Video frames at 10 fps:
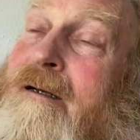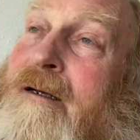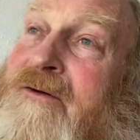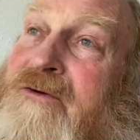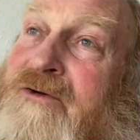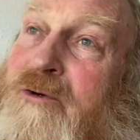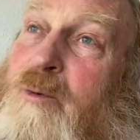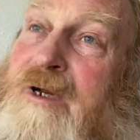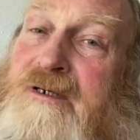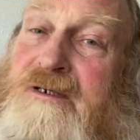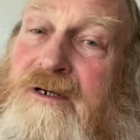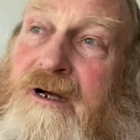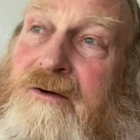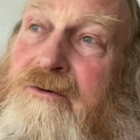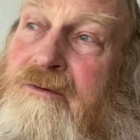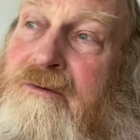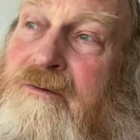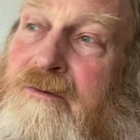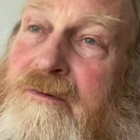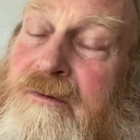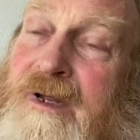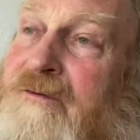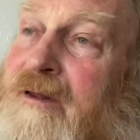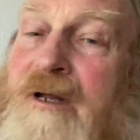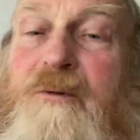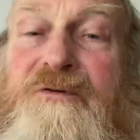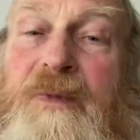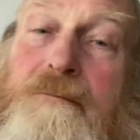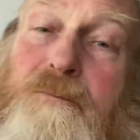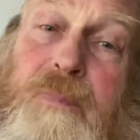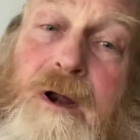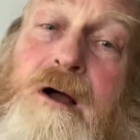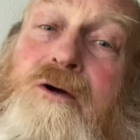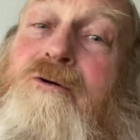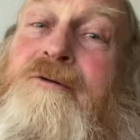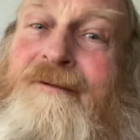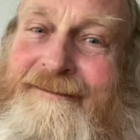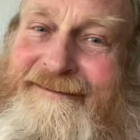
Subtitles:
And 2 weeks ago, everything was being blown